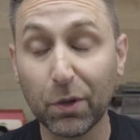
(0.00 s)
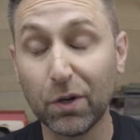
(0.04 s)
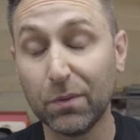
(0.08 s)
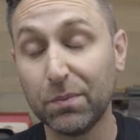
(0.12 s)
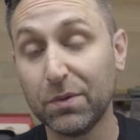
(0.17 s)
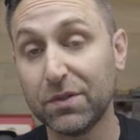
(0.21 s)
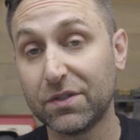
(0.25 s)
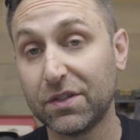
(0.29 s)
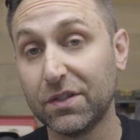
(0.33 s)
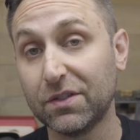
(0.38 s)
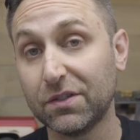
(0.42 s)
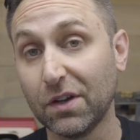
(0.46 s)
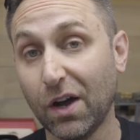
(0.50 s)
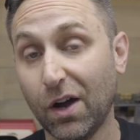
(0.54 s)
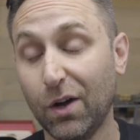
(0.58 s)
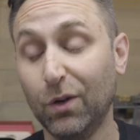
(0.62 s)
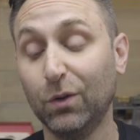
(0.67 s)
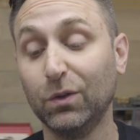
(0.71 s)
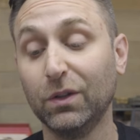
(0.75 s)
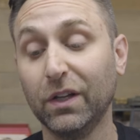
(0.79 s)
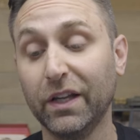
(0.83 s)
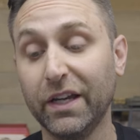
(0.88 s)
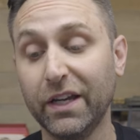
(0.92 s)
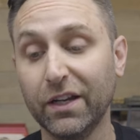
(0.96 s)
purposes
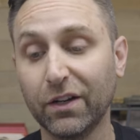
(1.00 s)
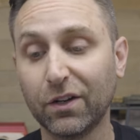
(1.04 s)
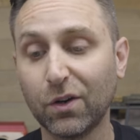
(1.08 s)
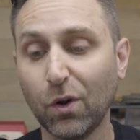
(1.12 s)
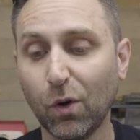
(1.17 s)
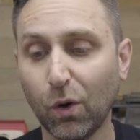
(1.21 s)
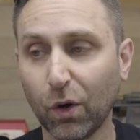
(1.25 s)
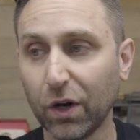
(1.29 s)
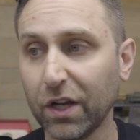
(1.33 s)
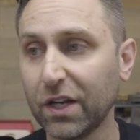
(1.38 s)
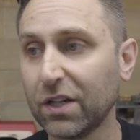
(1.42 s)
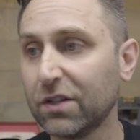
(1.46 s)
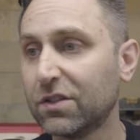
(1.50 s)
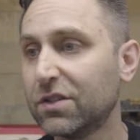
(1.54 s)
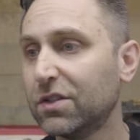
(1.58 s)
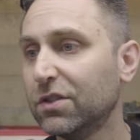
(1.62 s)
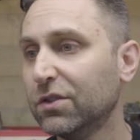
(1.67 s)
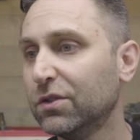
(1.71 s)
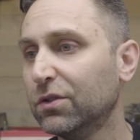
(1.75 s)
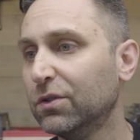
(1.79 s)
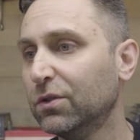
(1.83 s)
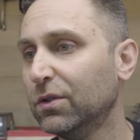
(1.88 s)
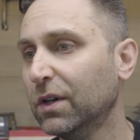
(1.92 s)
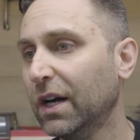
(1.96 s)
only, according
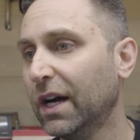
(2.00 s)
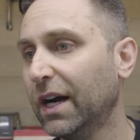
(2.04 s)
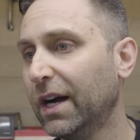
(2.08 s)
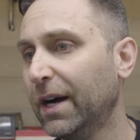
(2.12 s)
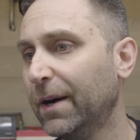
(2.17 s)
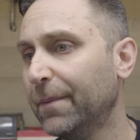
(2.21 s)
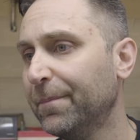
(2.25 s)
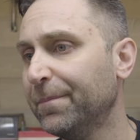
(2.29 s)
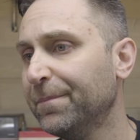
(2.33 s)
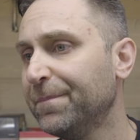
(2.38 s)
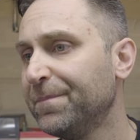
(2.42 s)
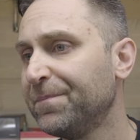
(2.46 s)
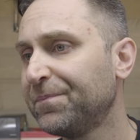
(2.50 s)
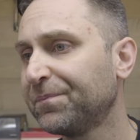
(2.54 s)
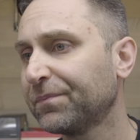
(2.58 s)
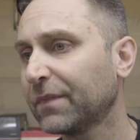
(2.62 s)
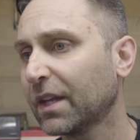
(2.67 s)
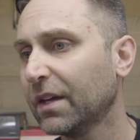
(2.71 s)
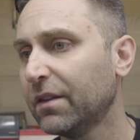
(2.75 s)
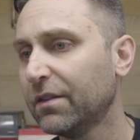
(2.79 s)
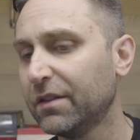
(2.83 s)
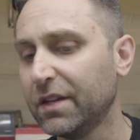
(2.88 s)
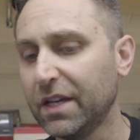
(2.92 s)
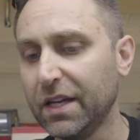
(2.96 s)
to um,
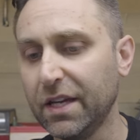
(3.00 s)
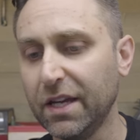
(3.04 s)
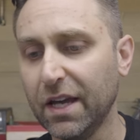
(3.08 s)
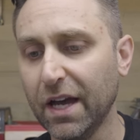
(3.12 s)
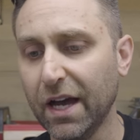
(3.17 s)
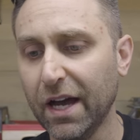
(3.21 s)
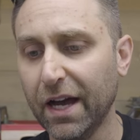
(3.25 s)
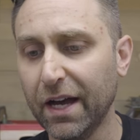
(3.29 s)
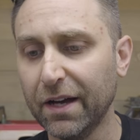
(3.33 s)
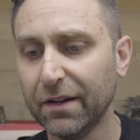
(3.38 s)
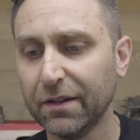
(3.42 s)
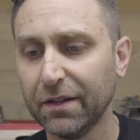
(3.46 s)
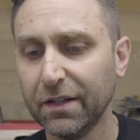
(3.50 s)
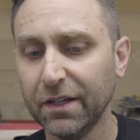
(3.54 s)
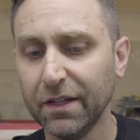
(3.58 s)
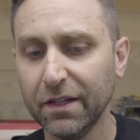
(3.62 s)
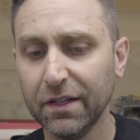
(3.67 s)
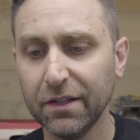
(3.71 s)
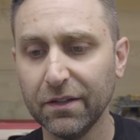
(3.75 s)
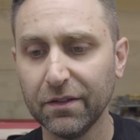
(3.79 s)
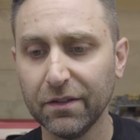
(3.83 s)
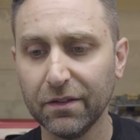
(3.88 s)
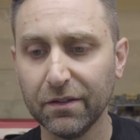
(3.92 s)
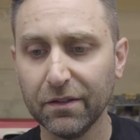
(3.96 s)
the uh,
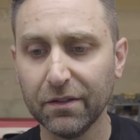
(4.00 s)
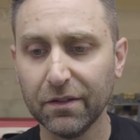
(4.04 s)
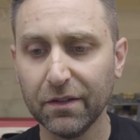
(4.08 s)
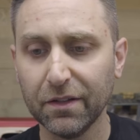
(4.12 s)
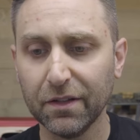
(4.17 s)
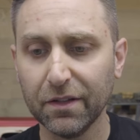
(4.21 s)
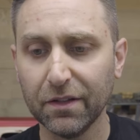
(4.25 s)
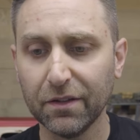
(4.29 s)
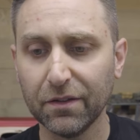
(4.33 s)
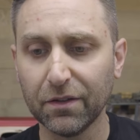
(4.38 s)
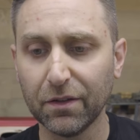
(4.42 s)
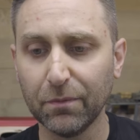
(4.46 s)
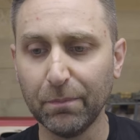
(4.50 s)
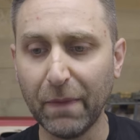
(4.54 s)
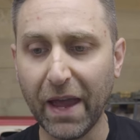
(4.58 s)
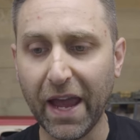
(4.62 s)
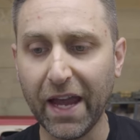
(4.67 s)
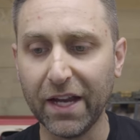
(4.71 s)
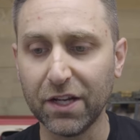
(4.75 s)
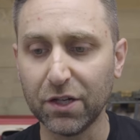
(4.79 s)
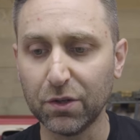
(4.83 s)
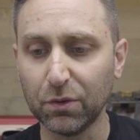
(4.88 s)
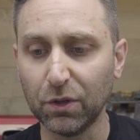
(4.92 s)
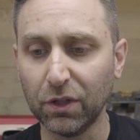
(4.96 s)
the
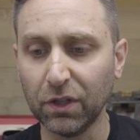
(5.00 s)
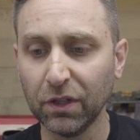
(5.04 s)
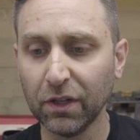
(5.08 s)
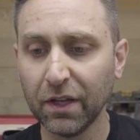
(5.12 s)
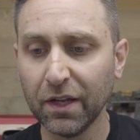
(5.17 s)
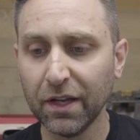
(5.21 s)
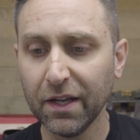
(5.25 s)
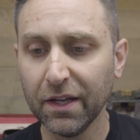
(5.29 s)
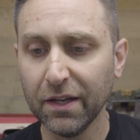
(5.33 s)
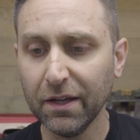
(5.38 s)
manual.